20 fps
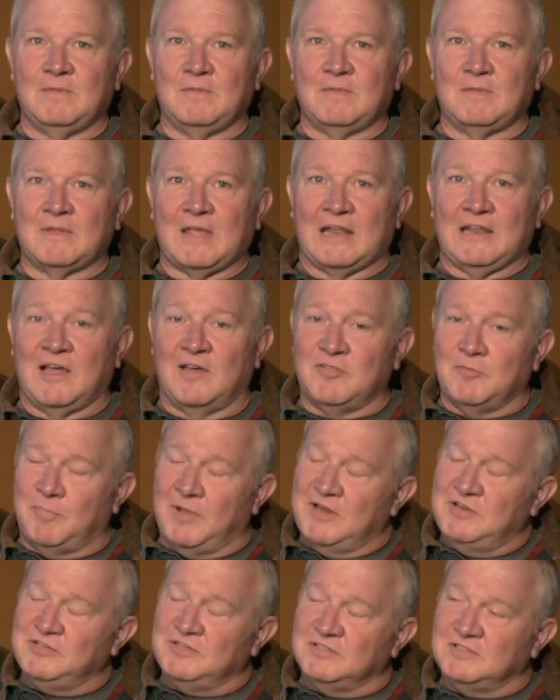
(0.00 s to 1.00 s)
I love the
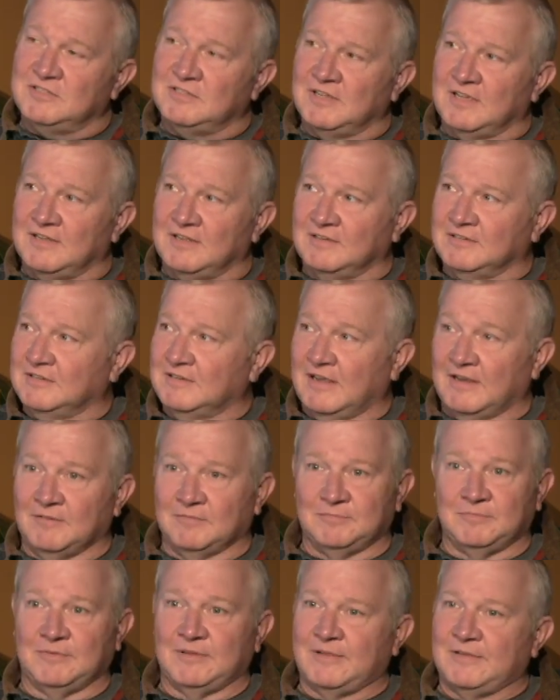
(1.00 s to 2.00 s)
patients and
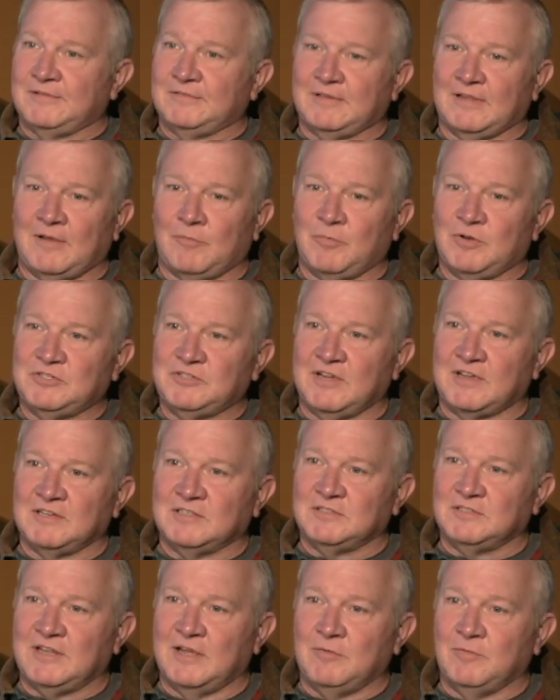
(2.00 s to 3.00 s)
I, I, I, wish I
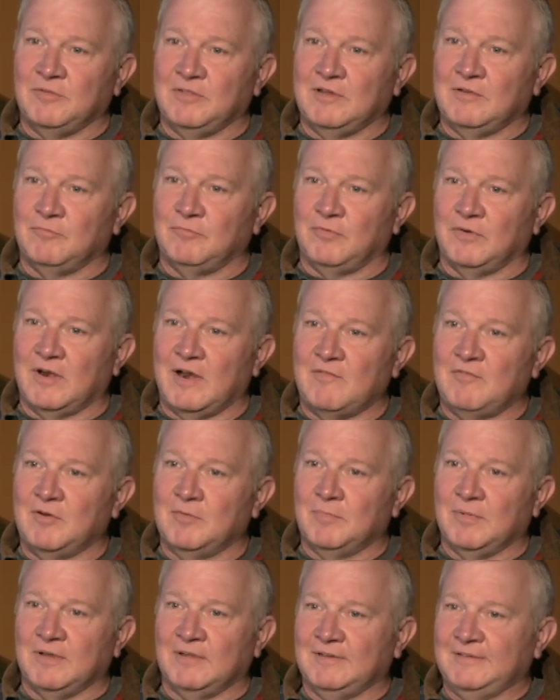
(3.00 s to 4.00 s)
could stay with them forever,
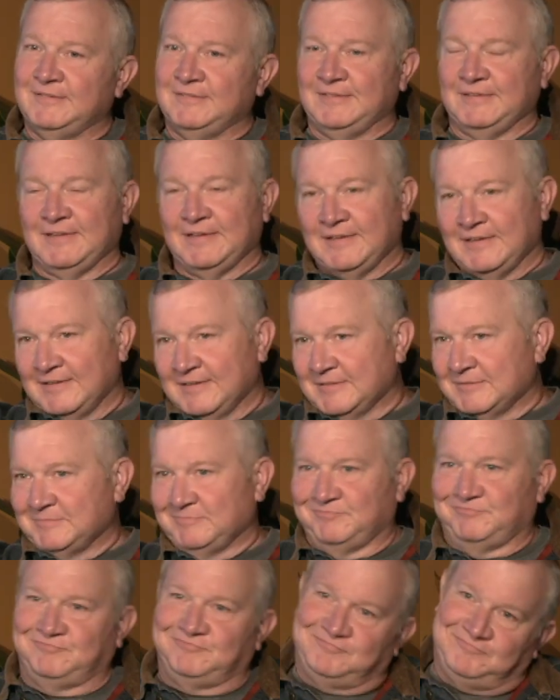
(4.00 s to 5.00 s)
but uh, uh,
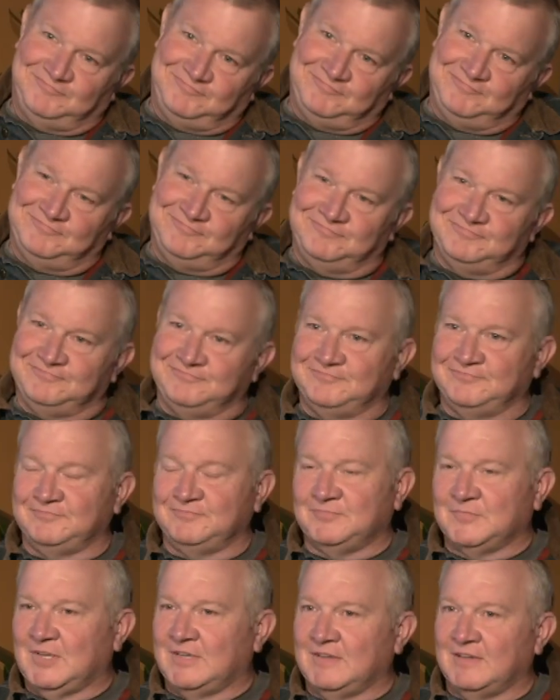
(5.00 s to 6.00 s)

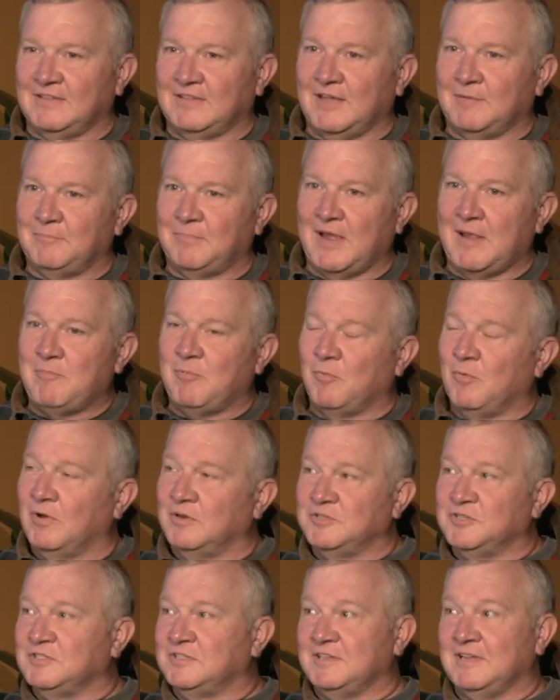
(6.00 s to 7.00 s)
that
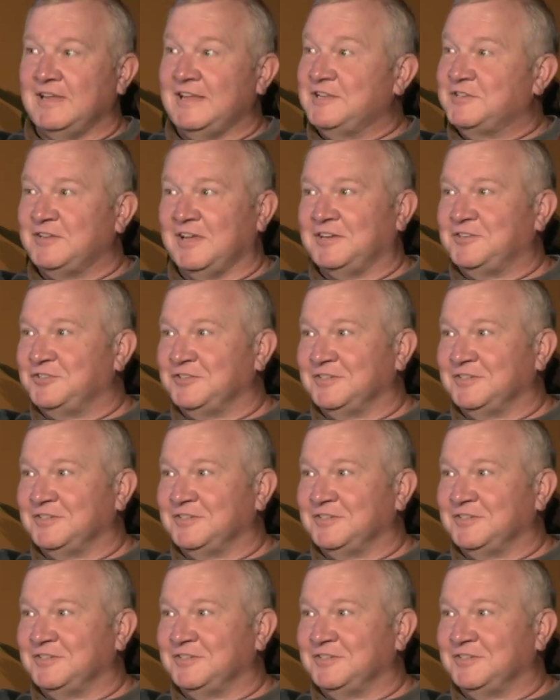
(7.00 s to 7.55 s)
paperwork just eats at you.